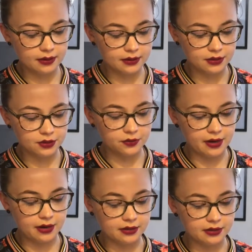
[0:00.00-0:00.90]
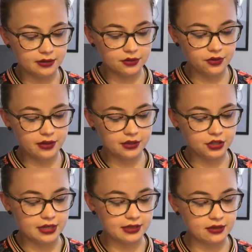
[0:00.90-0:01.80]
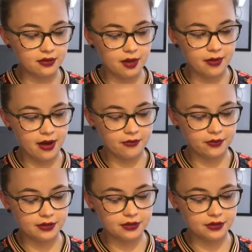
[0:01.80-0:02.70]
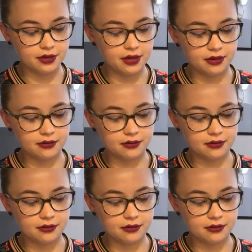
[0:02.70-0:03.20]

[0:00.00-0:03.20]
You just want to stir in the cheese. It'll come off once you're done